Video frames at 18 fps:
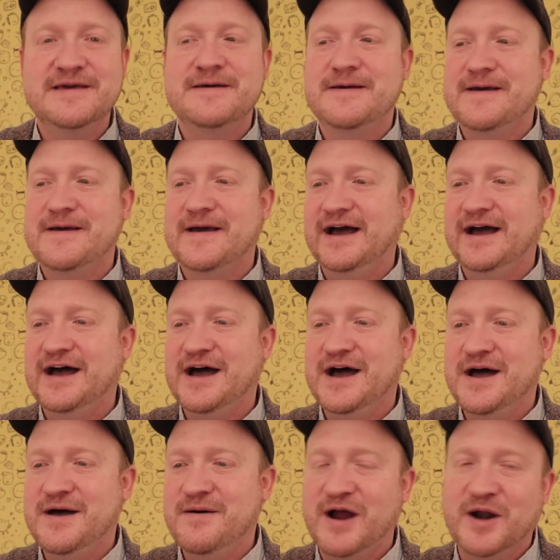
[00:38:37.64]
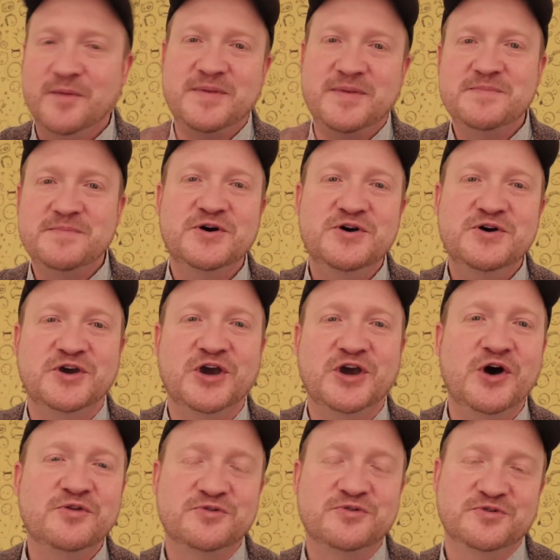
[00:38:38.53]
are people who
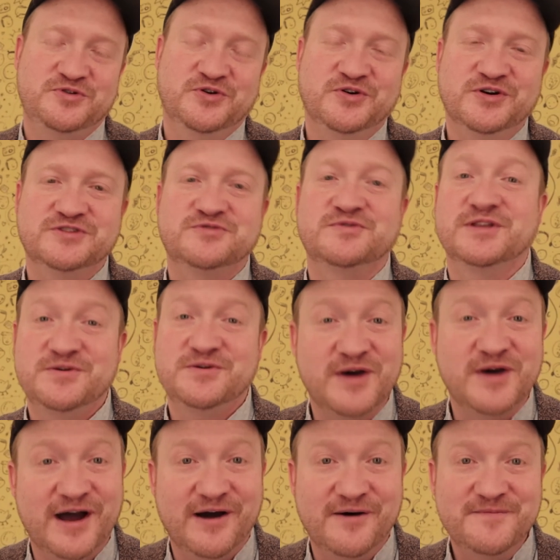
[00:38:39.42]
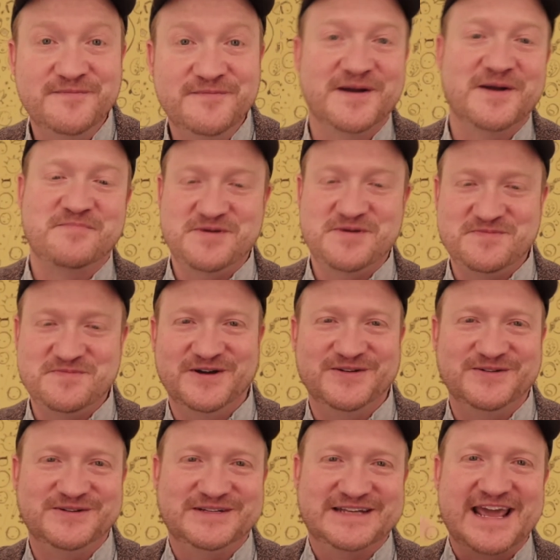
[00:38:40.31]
go through doors really well, are people
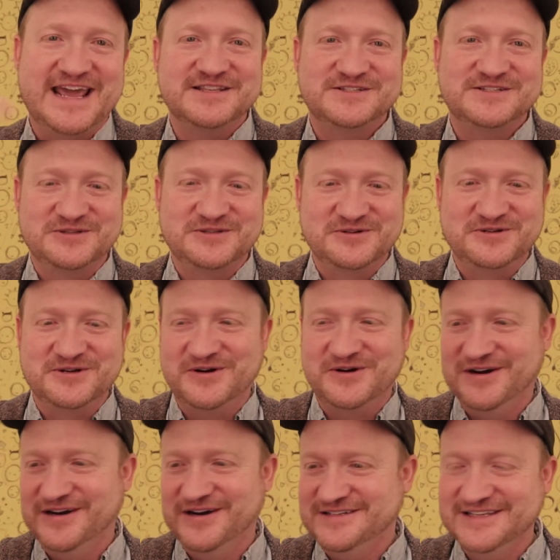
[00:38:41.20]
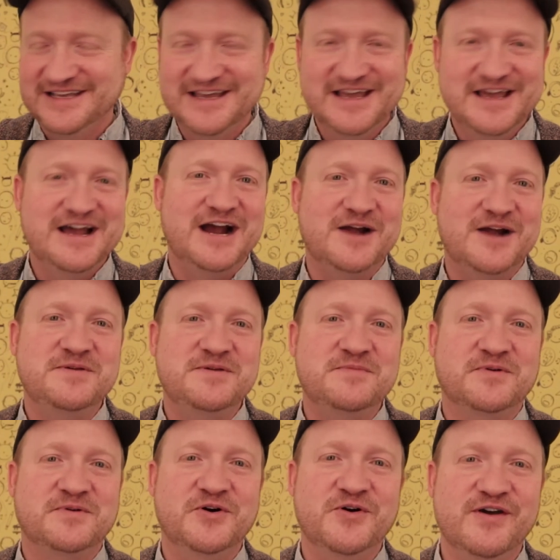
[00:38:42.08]
who dance through doors, are
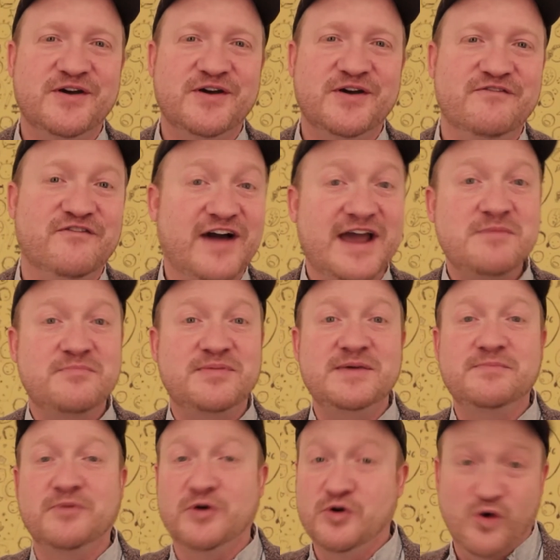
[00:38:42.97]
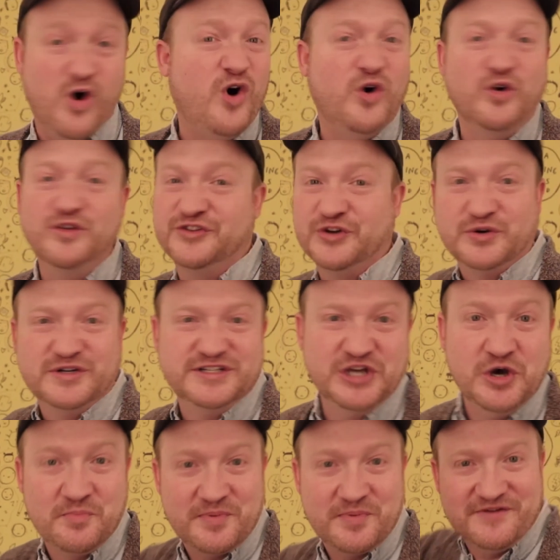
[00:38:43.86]
people who invite people, who hold doors
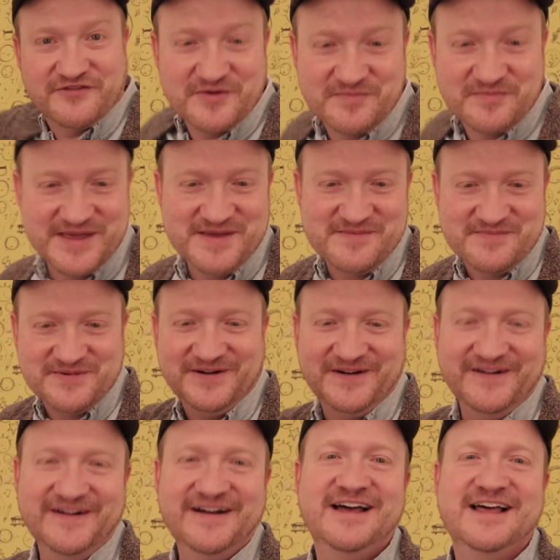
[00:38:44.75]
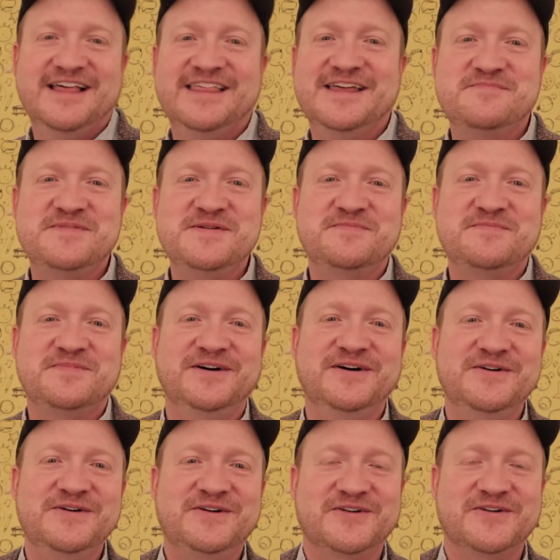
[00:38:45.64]
open for people. They're people
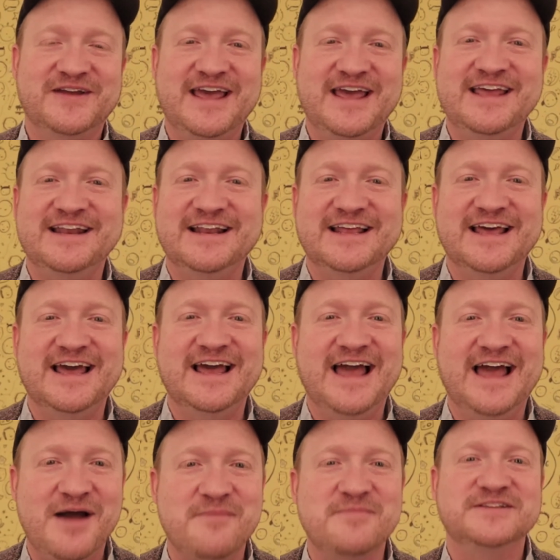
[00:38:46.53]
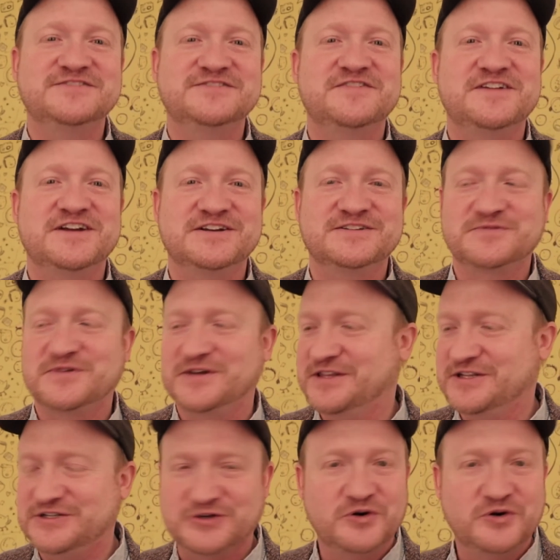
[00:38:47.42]
who create atmospheres where
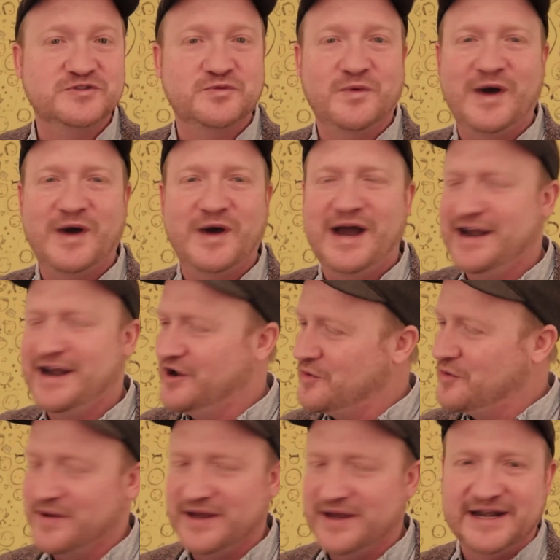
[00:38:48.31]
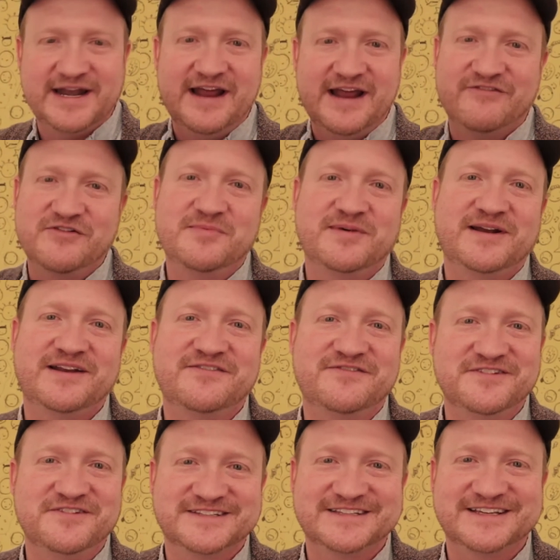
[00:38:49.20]
the door's wide open and everybody
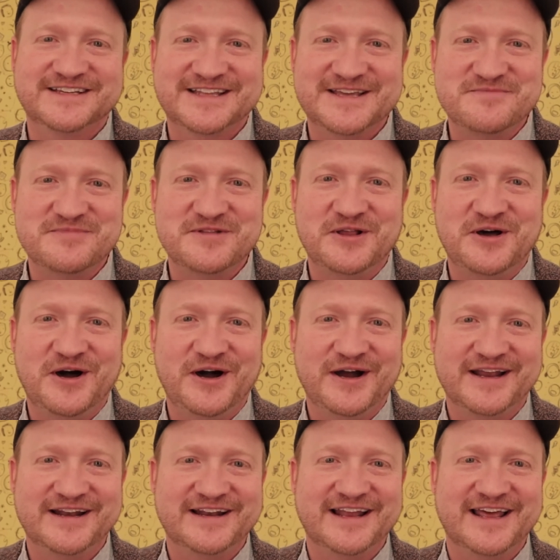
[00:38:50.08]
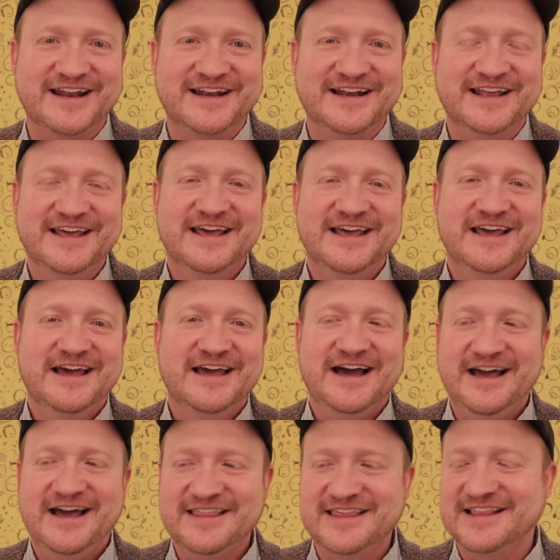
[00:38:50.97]
feels like they belong. And
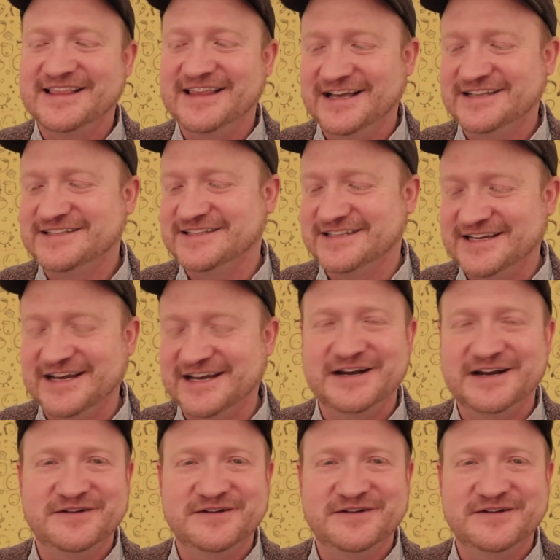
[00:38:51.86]
I think that's the kind